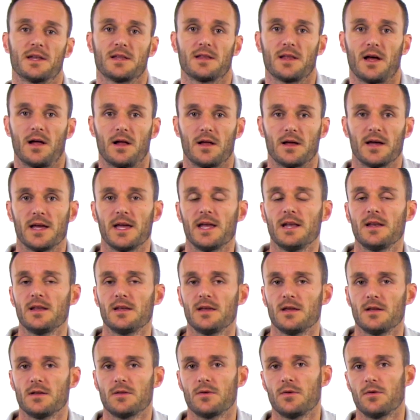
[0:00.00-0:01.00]
et al. in the
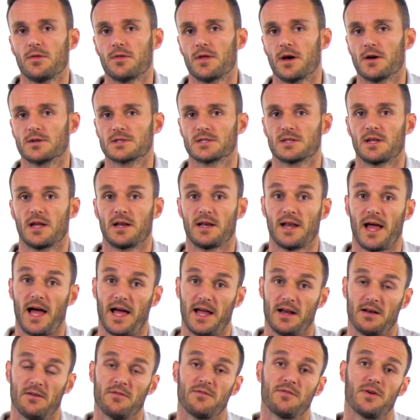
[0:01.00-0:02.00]
year
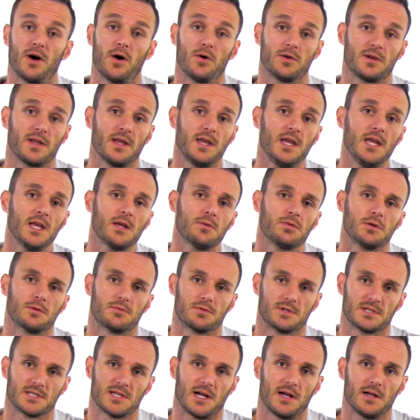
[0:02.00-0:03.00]
2009 found equal
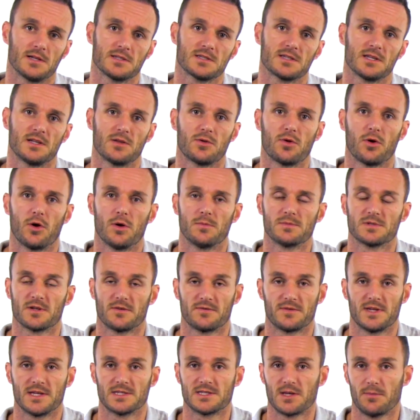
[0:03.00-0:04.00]
results in terms
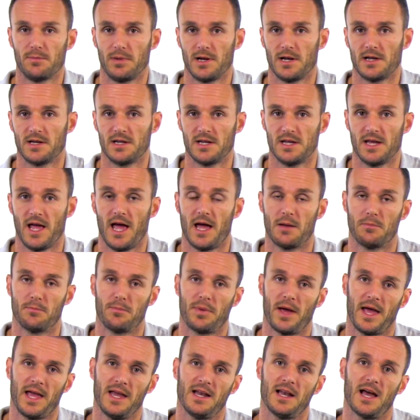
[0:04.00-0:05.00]
of disability and
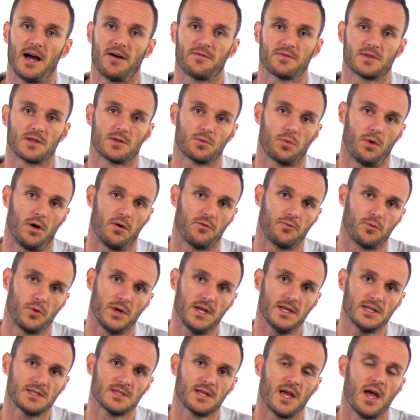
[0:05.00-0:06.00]
pain after 12
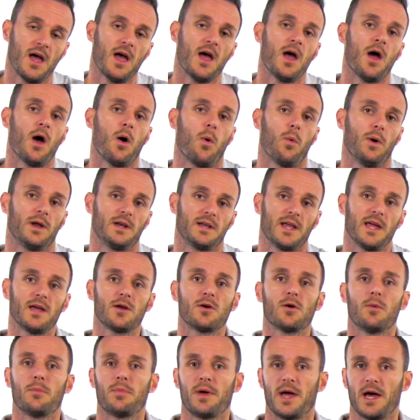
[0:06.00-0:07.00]
weeks when they
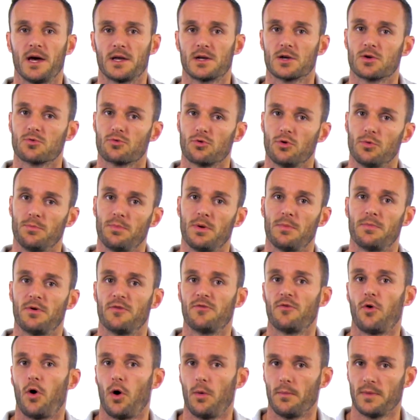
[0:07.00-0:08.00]
compared a group
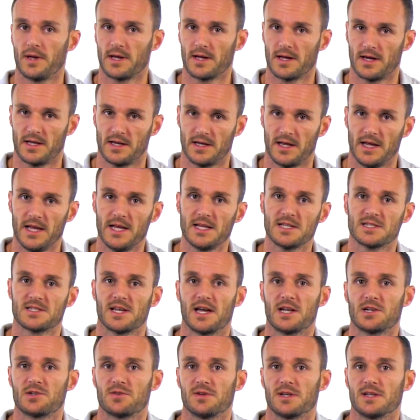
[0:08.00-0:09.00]
performing an
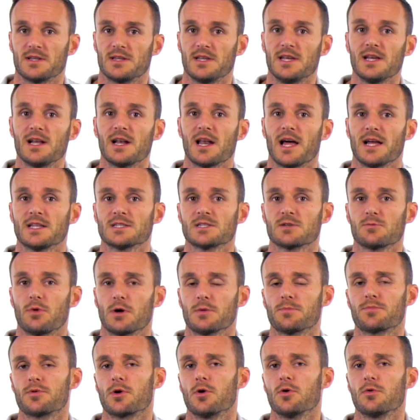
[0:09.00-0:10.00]
eccentric decline
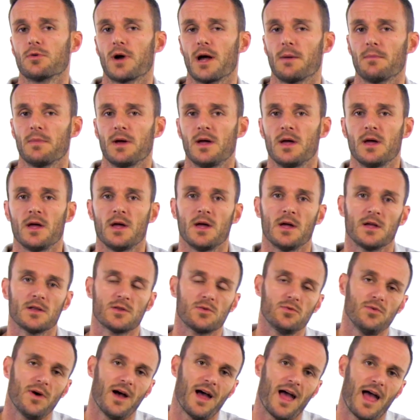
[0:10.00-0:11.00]
squat program
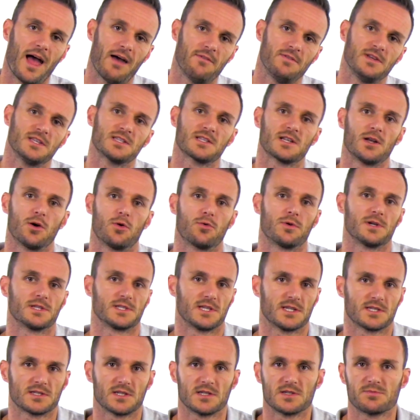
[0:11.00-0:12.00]
to a heavy slow
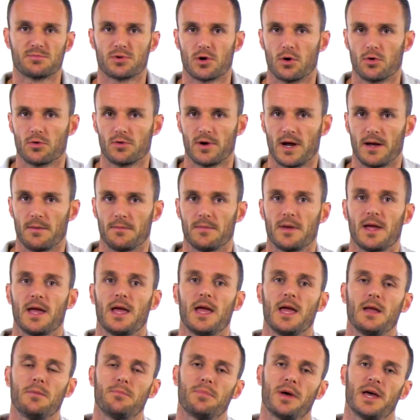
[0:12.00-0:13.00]
resistance program
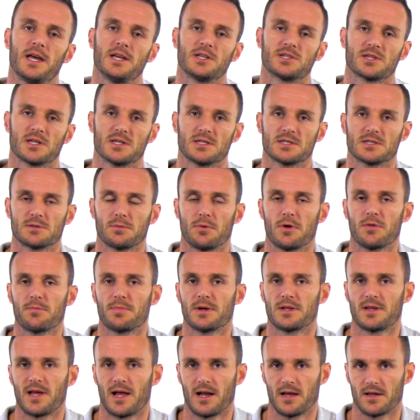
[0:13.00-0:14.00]
in patients with
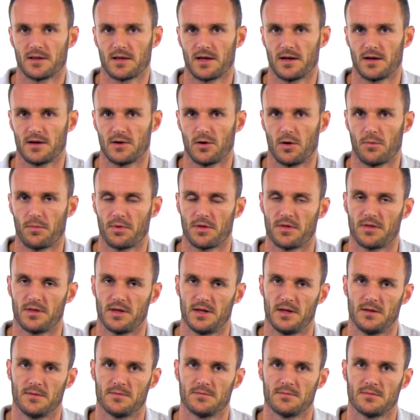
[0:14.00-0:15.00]
patellar
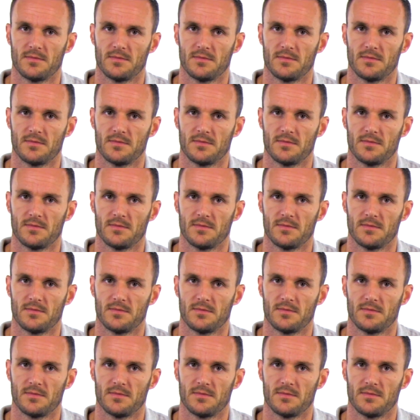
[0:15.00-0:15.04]
tendinopathy.